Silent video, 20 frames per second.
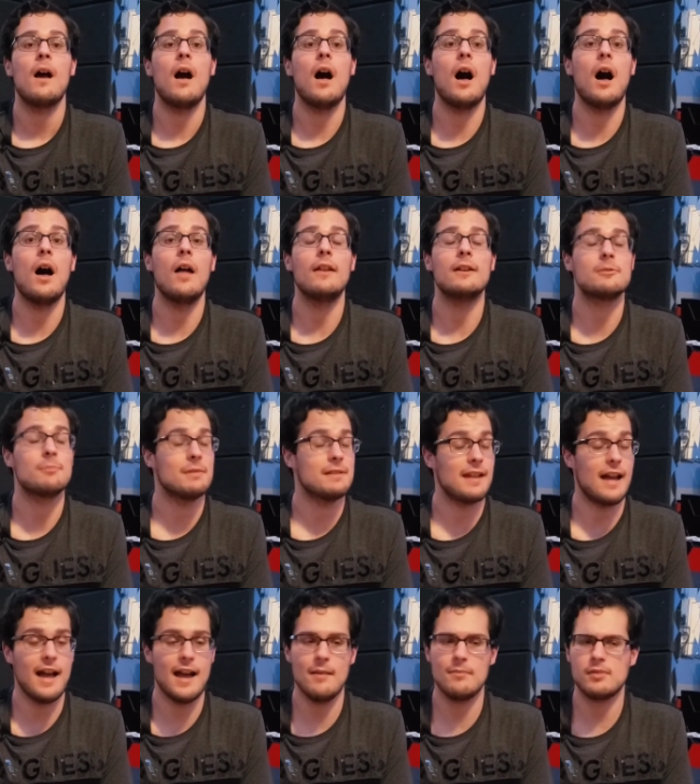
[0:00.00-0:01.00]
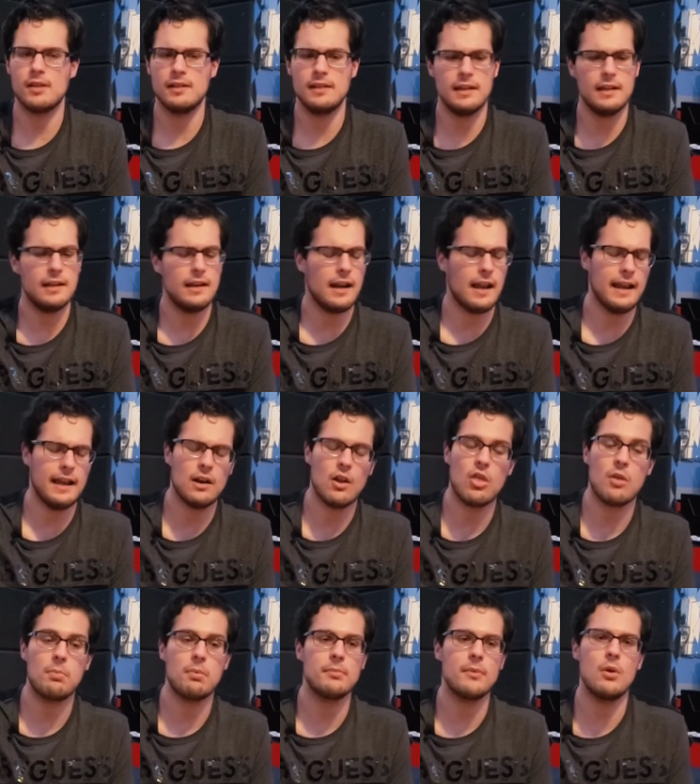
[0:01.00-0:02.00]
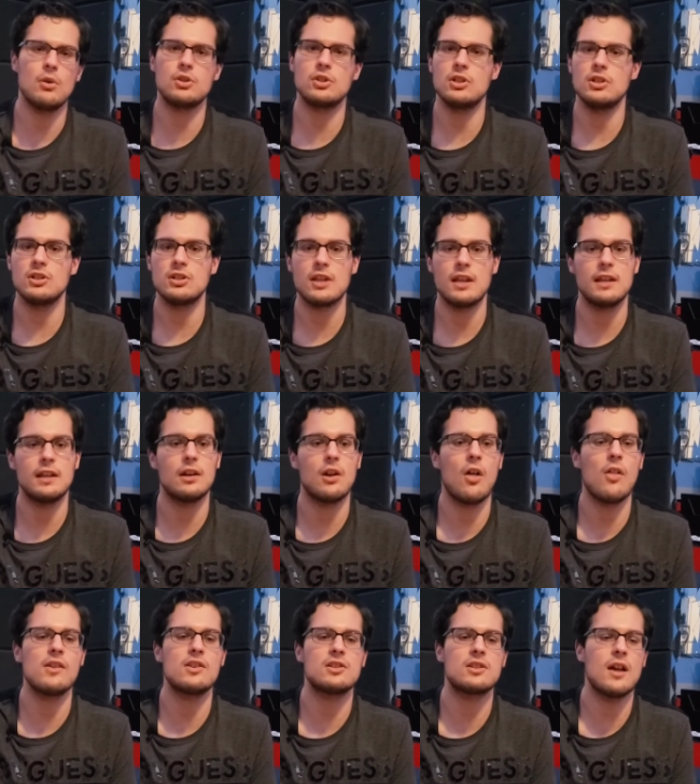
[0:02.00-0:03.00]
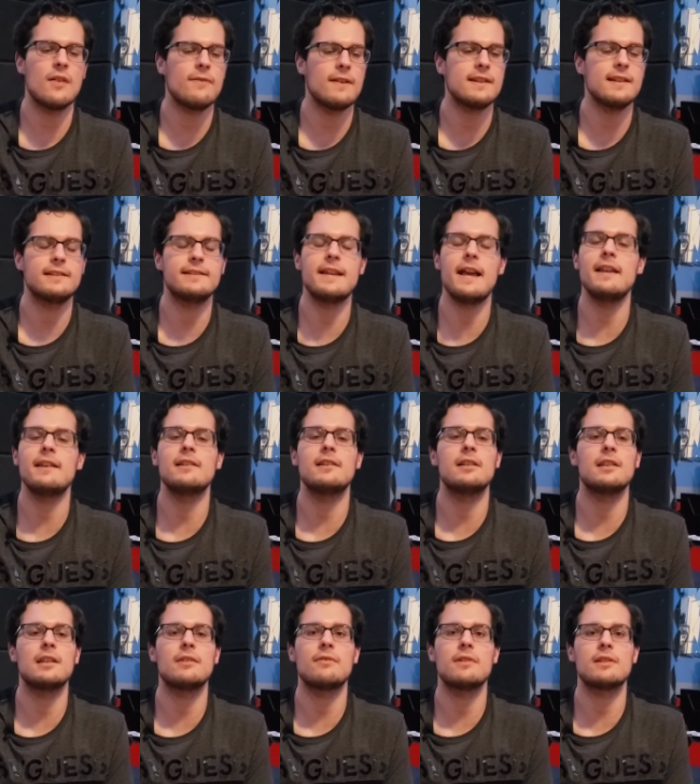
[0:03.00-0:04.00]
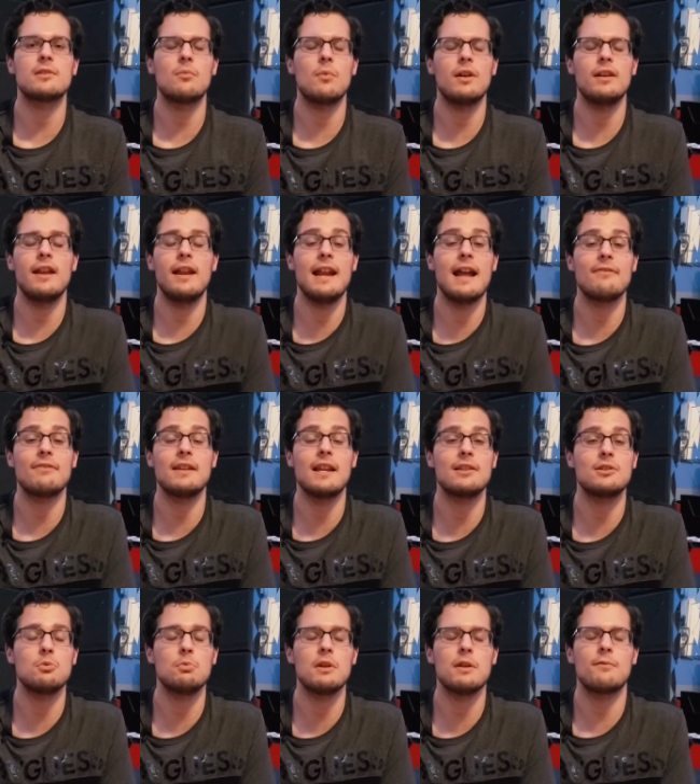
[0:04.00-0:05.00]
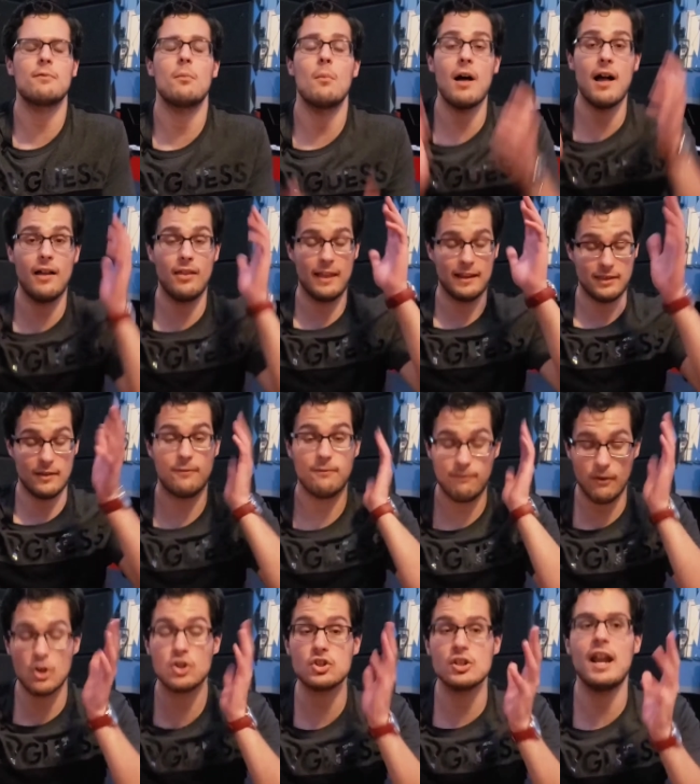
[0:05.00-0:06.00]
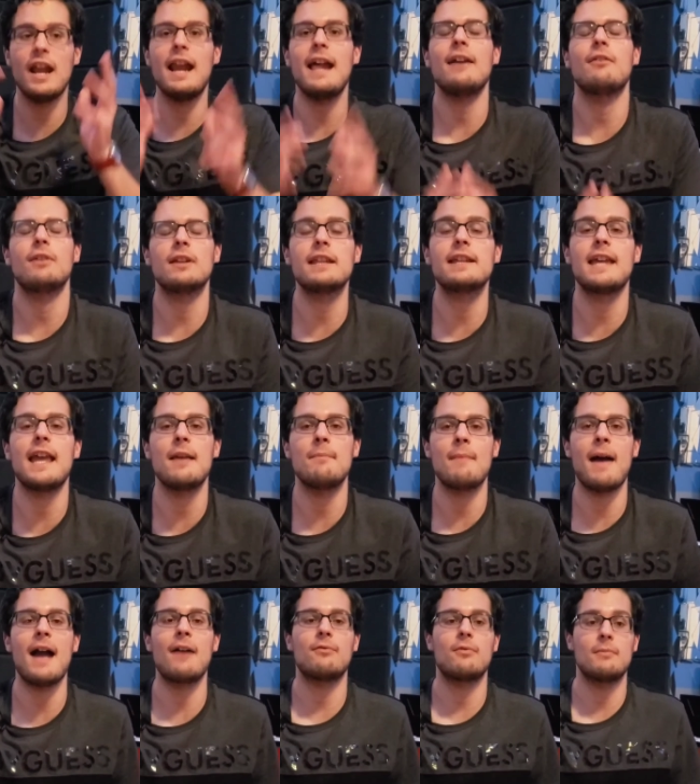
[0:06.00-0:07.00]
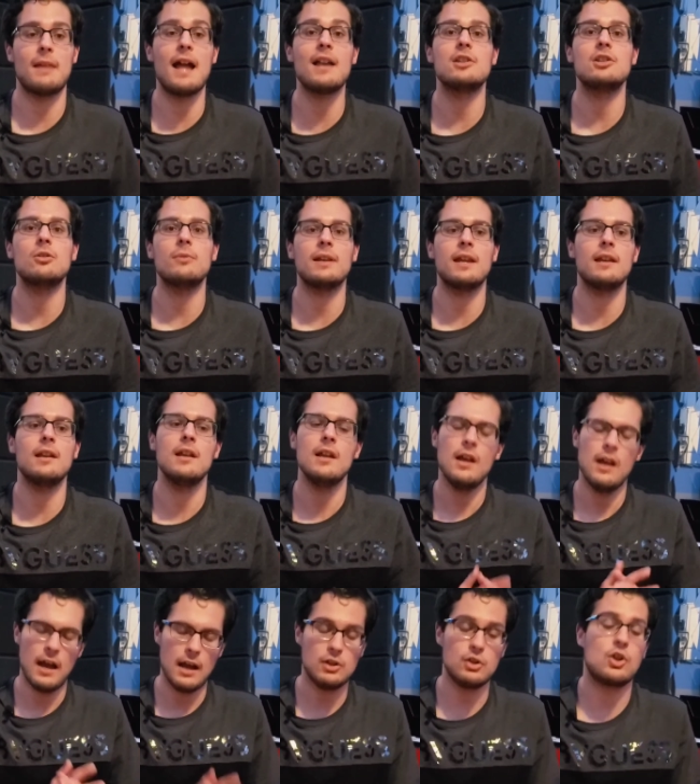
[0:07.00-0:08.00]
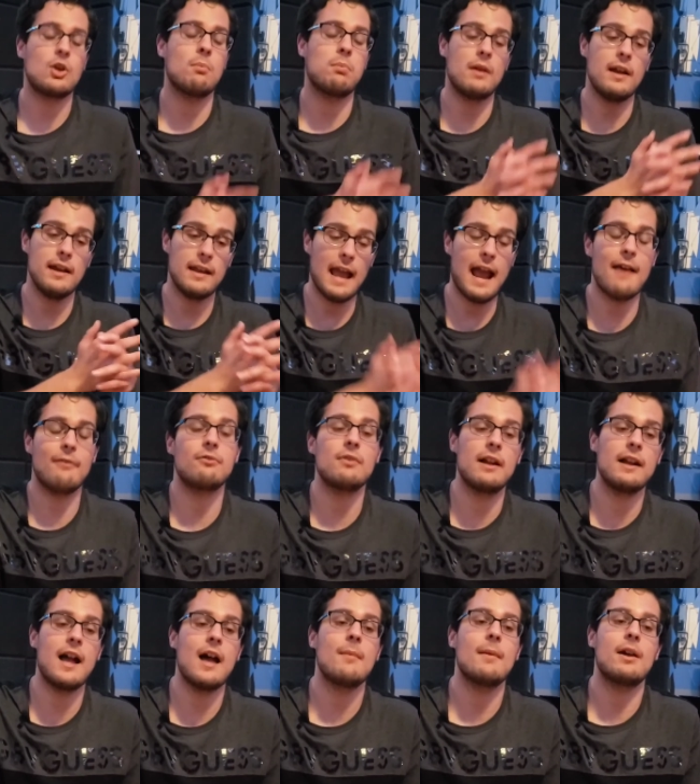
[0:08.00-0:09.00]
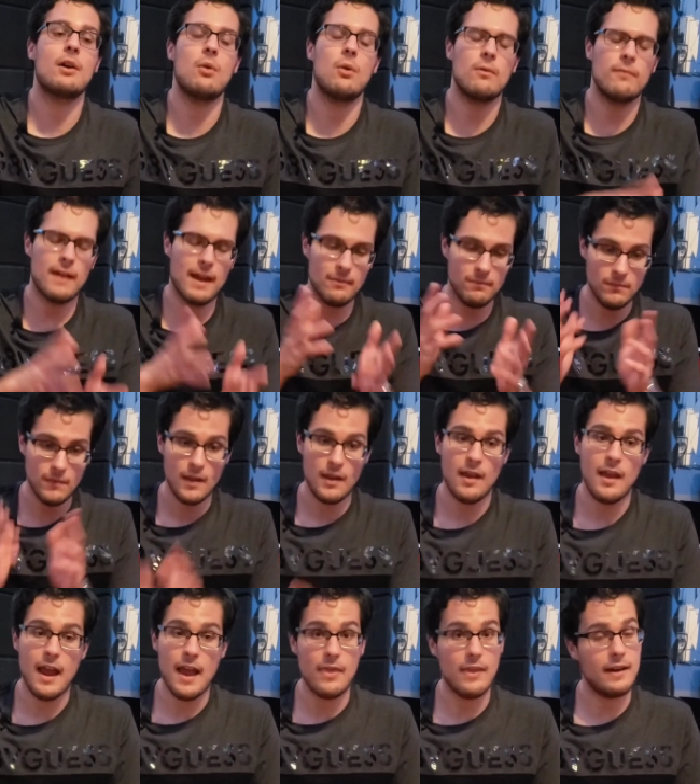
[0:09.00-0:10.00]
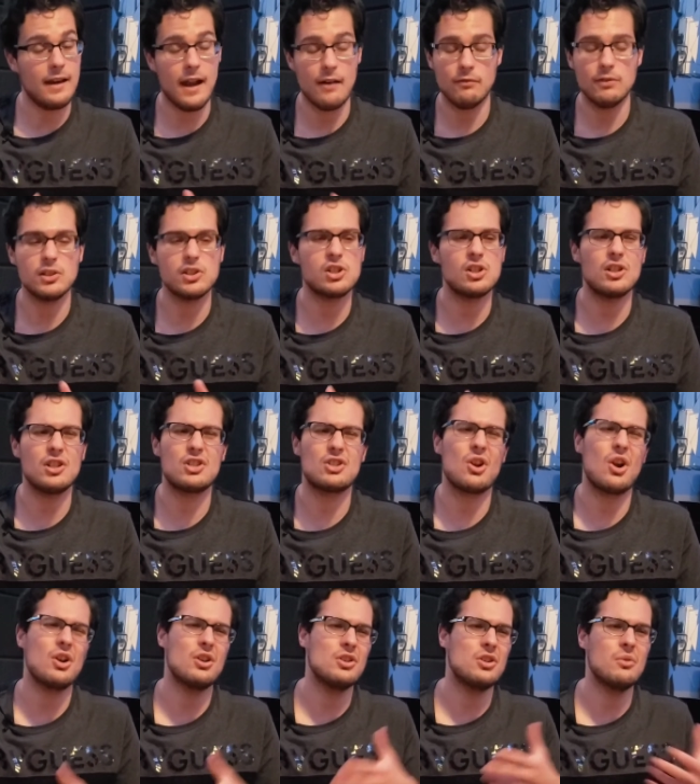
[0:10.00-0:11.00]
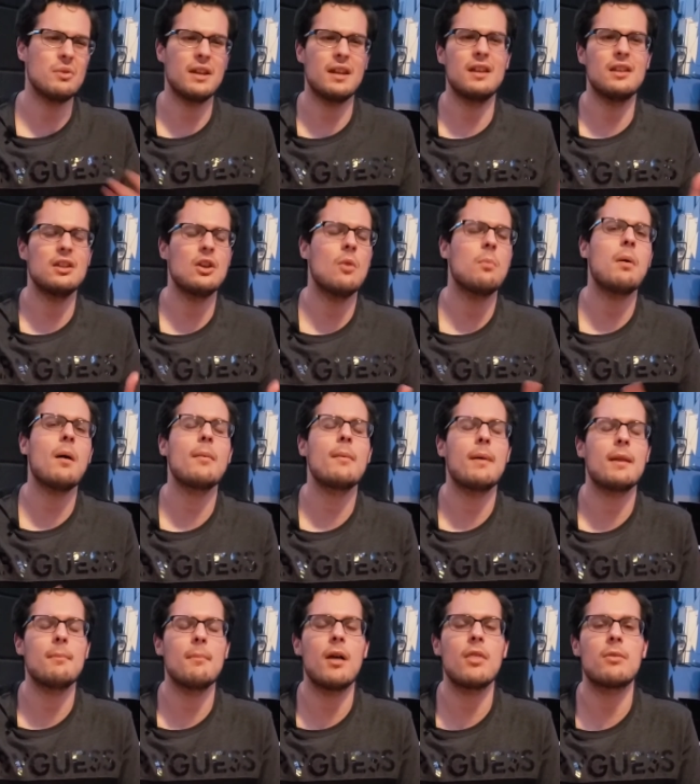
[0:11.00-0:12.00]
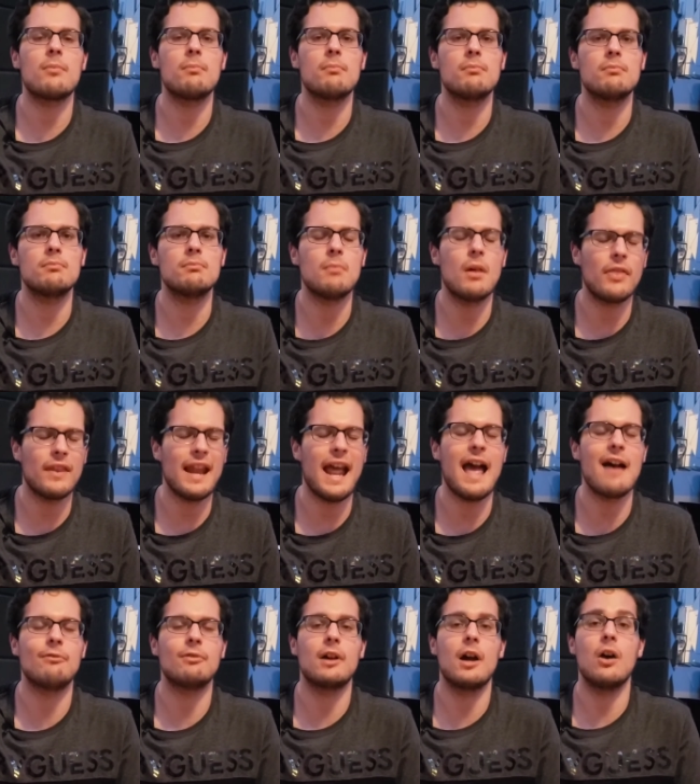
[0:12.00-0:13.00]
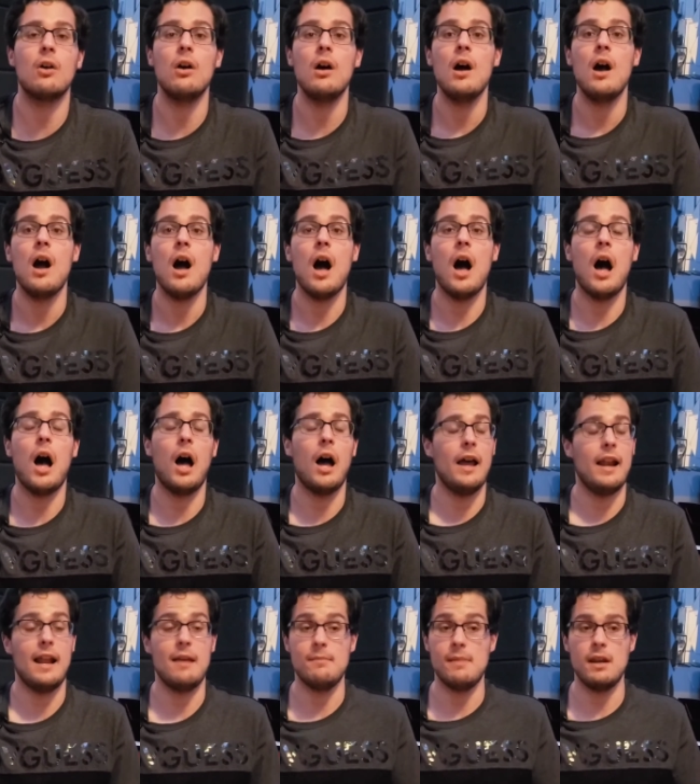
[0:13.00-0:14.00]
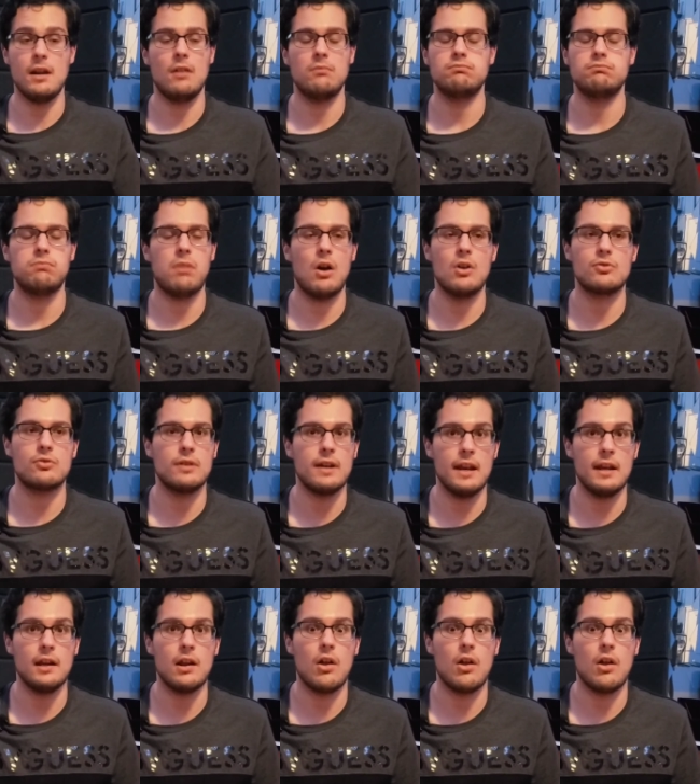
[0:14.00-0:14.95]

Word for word: Uh, there's been times I did it and I hit all the promotions, I did all this stuff, I did ten deliveries in one night after not doing it for a while. Like the first night I really came back from not doing it, I took a break after I got my Corvette, and and then I recently started doing it, you know, probably about a month, month and a half ago, uh, and I made one hundred eighty